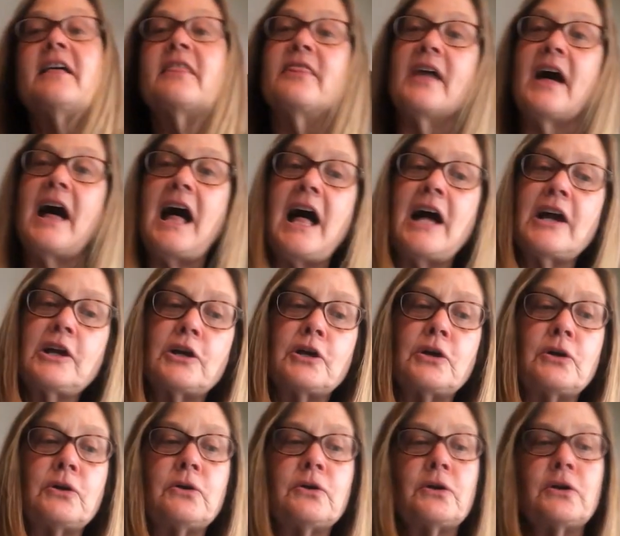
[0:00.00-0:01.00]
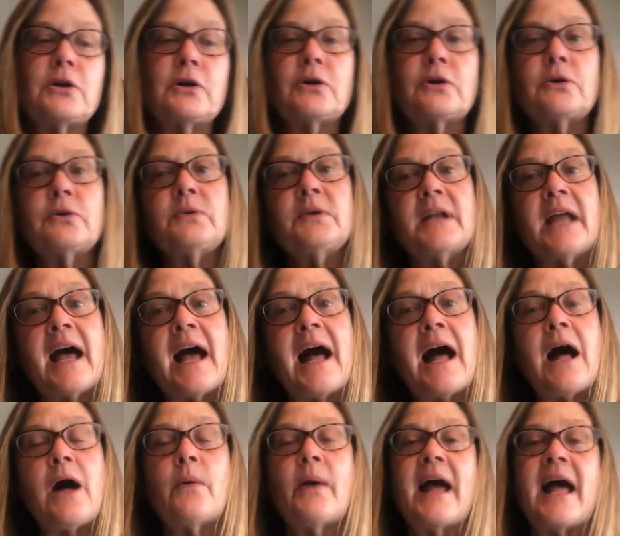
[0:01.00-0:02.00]
The cuckoo
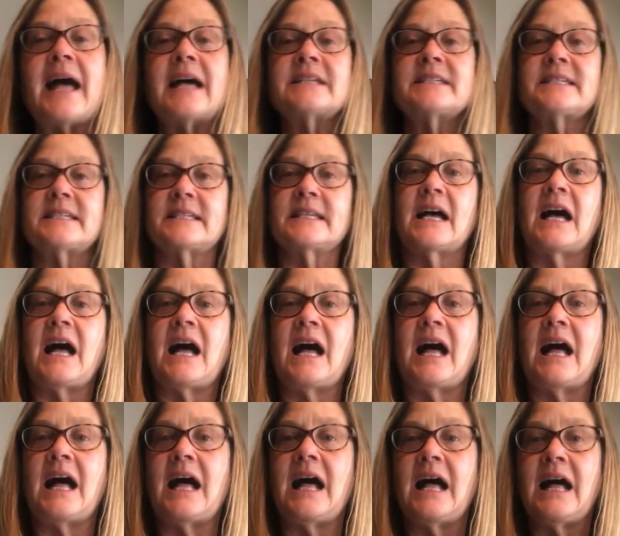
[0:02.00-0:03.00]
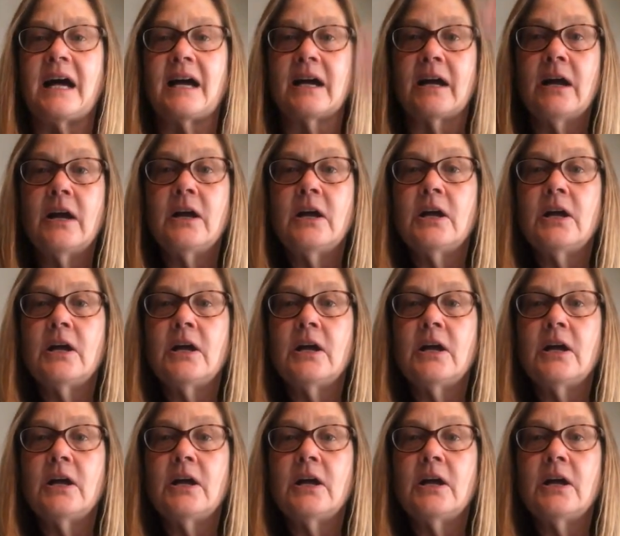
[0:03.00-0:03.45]
now has sung.